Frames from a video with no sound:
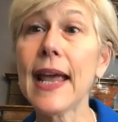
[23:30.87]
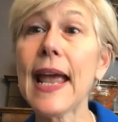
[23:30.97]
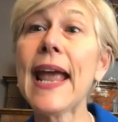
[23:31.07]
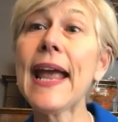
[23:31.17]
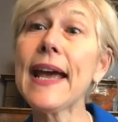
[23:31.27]

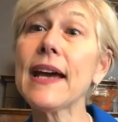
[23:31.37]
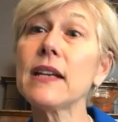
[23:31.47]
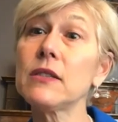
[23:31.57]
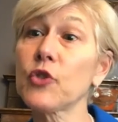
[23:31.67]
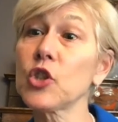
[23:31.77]

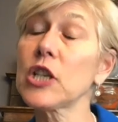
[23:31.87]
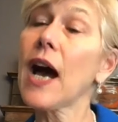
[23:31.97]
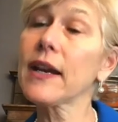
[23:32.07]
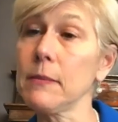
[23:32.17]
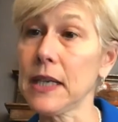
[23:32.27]
and for
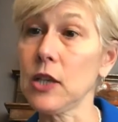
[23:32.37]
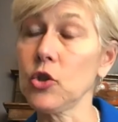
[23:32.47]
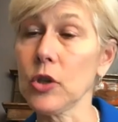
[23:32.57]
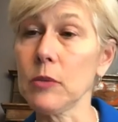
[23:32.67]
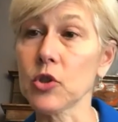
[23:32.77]
documented
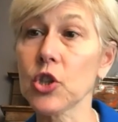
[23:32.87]
dreamers,